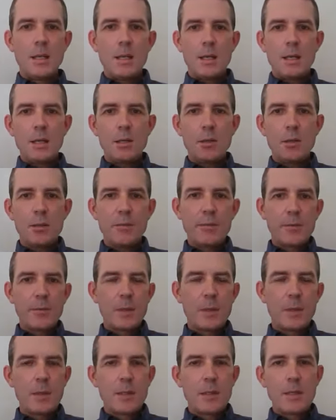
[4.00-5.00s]
Hello,
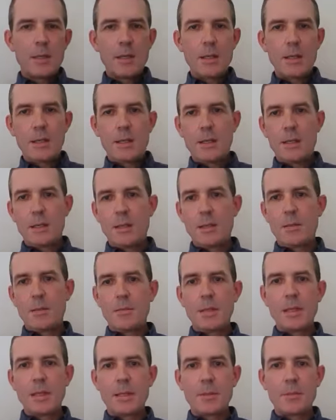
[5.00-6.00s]
everyone.
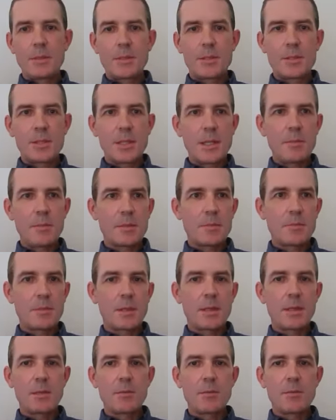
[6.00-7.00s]
My name is James
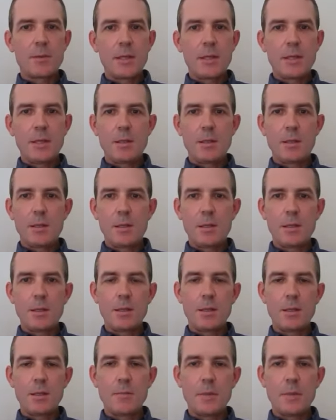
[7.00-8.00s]
Macgillivray.
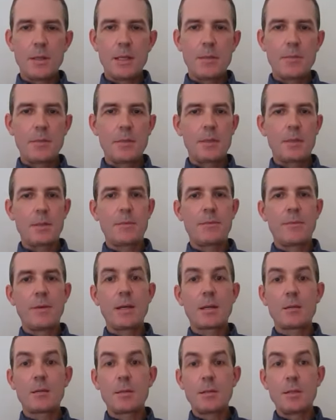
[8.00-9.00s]
I'm a
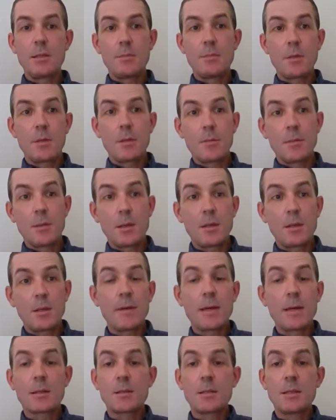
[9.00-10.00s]
faculty, part of the
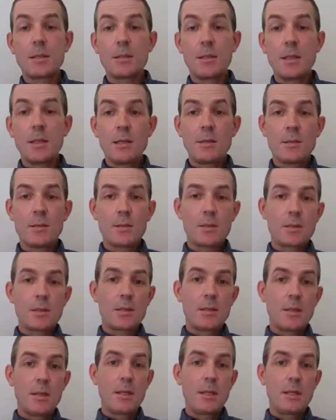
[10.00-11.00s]
faculty at
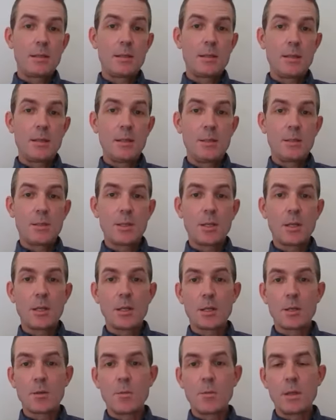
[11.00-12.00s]
Daniels. I teach
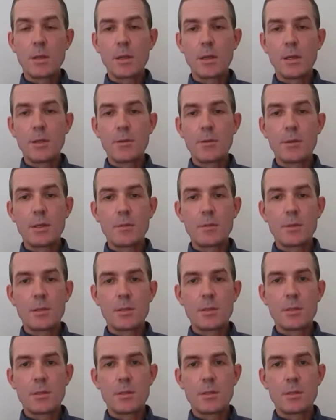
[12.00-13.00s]
ARC 100,
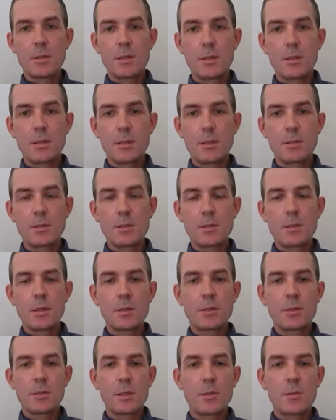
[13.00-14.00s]
which is an
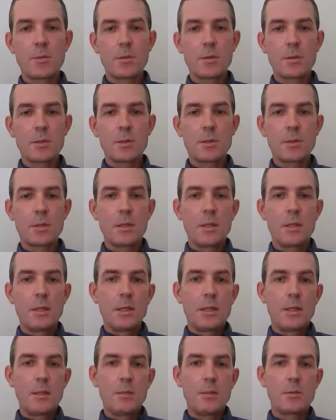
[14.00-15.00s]
introductory course
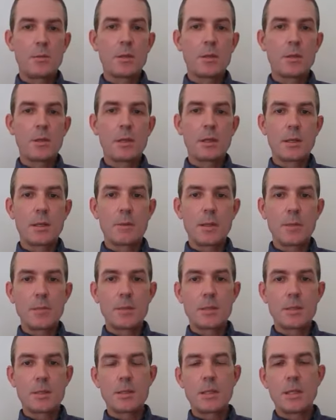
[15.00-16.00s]
in drawing and
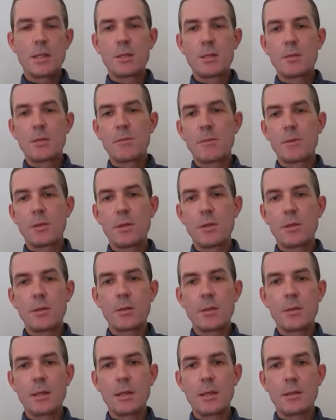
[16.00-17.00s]
representation for
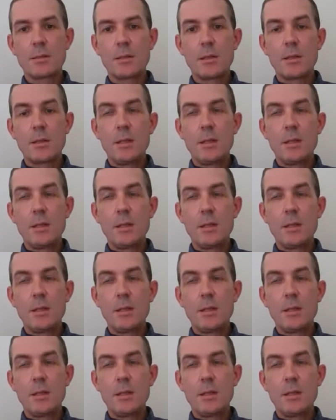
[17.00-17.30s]
undergrads.